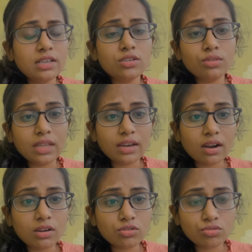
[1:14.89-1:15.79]
So there
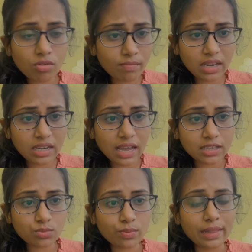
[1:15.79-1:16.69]
are so many
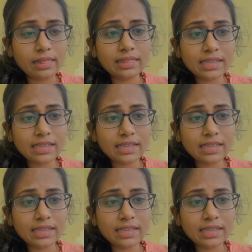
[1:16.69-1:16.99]
as well.